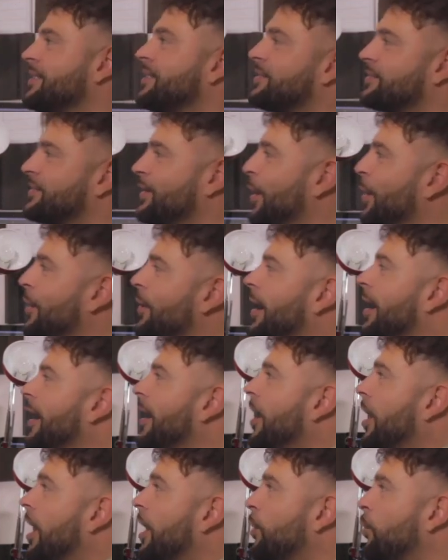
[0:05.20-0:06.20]
So
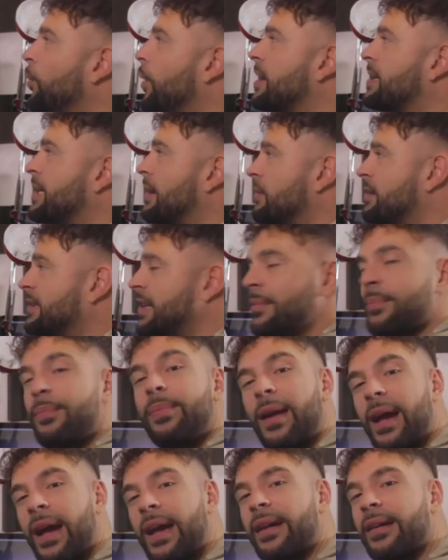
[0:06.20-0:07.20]
I always have a
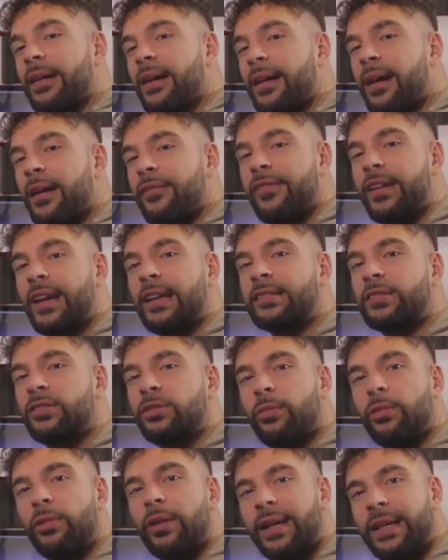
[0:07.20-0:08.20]
template. I think it's a
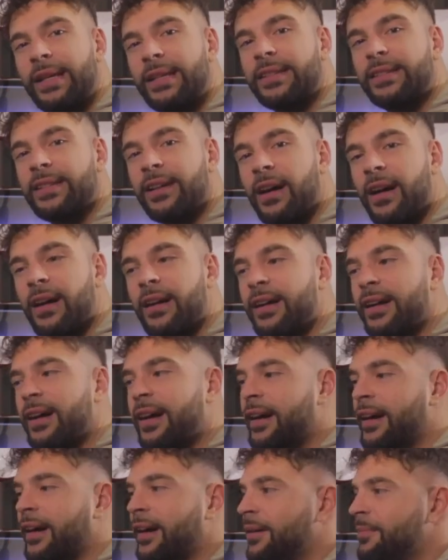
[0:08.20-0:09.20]
lot more easier.
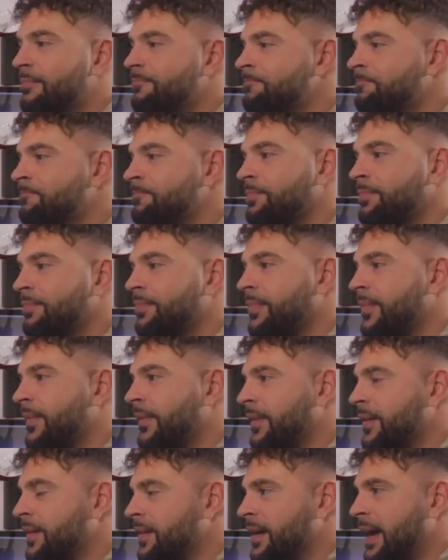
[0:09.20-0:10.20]
As
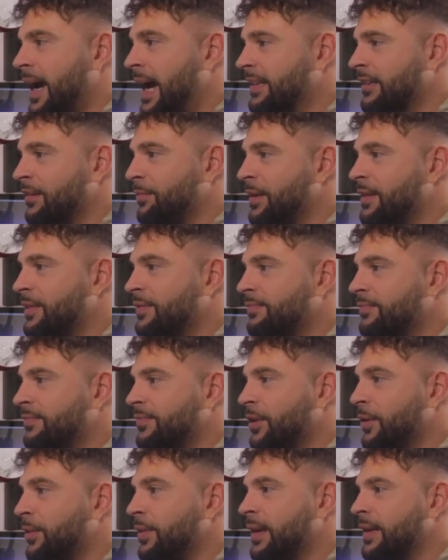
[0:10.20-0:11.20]
I've been
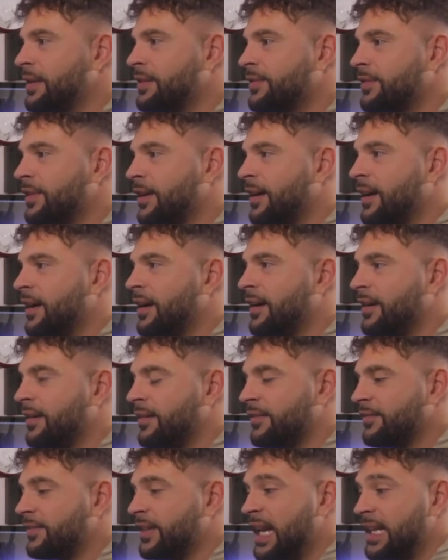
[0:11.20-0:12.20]
doing this
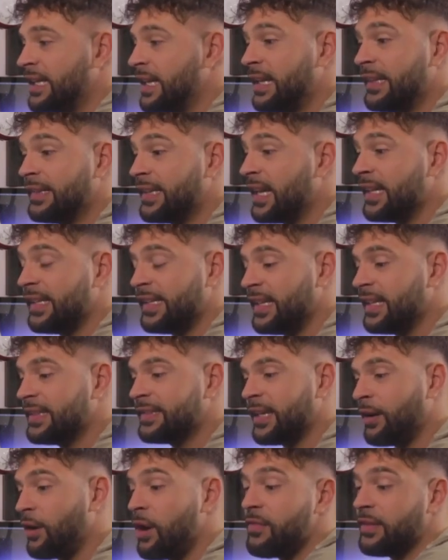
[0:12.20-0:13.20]
nearly 10 years
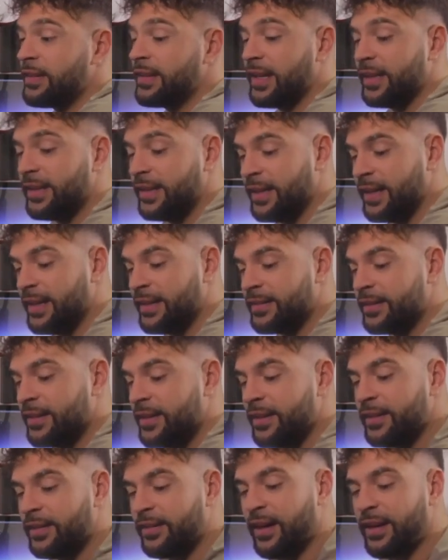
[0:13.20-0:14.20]
now, over 10 years,
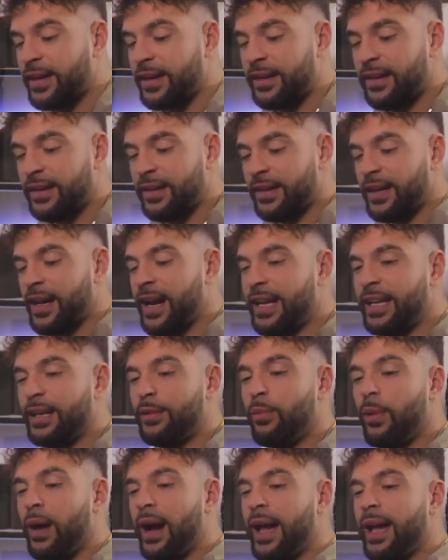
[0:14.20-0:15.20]
like any
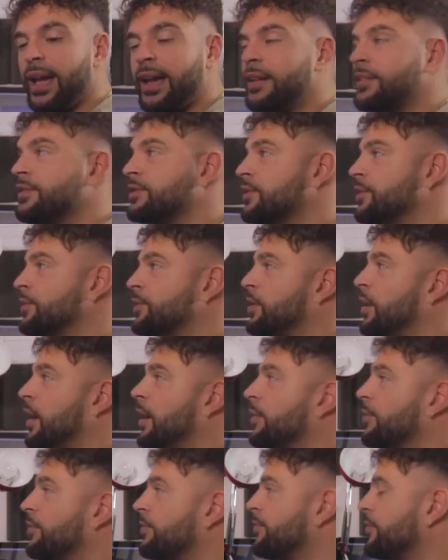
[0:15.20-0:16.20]
way to
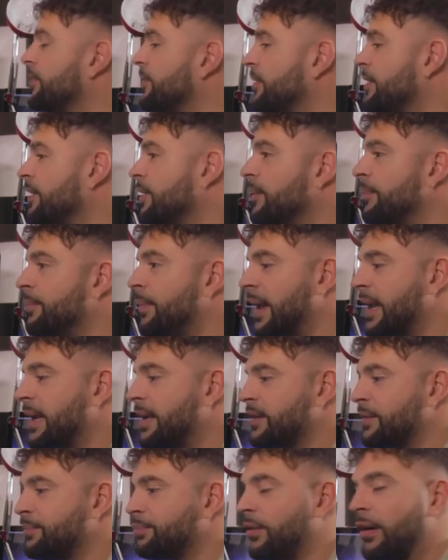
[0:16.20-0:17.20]
kind of
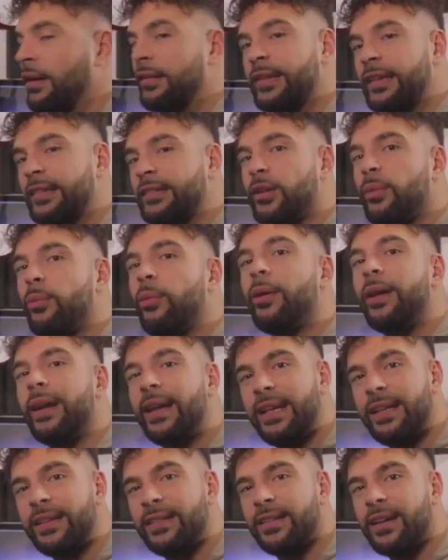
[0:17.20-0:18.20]
make the process a lot more
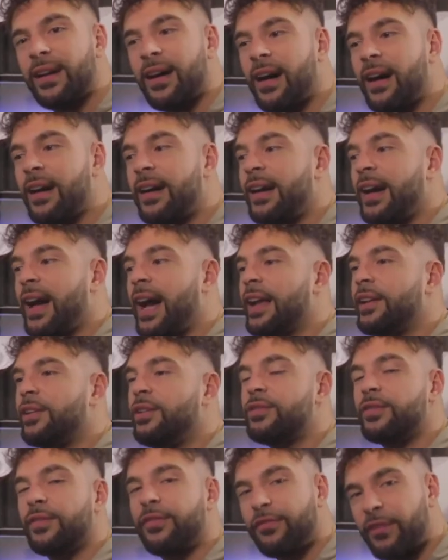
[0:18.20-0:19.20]
easier and
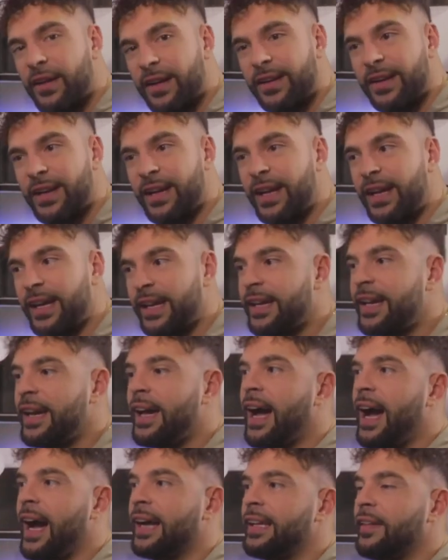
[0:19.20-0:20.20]
user-friendly
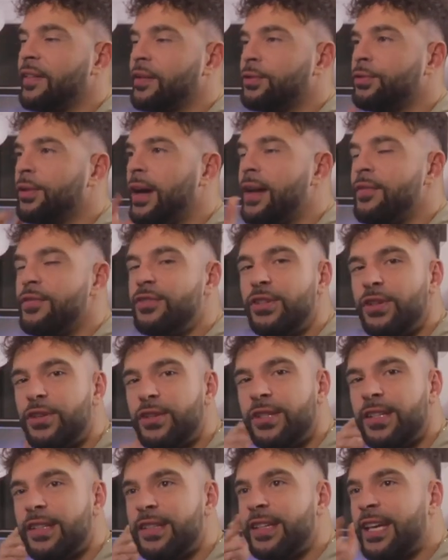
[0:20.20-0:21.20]
and let the creative
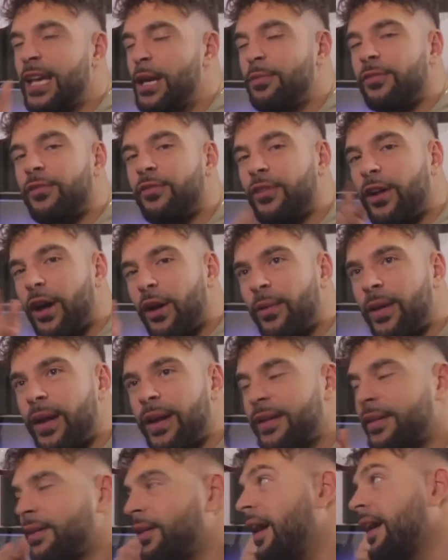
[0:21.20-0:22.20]
juices keep
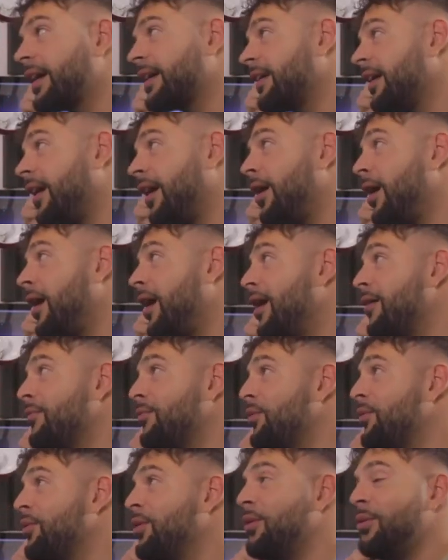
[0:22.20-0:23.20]
flowing, like I
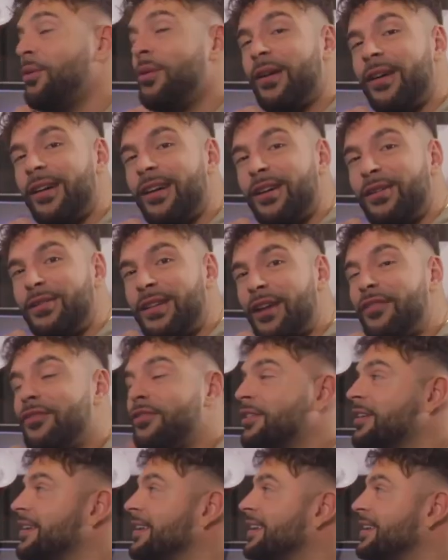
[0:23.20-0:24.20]
will
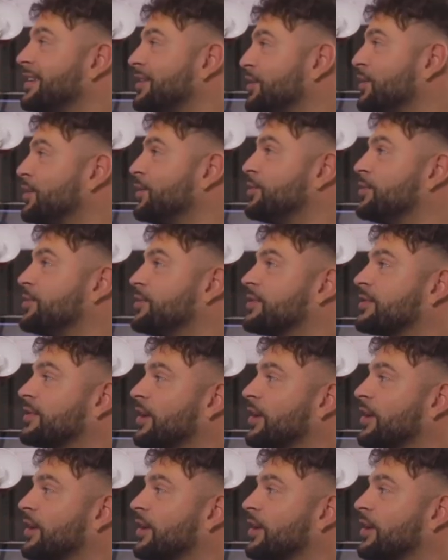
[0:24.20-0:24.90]
definitely use.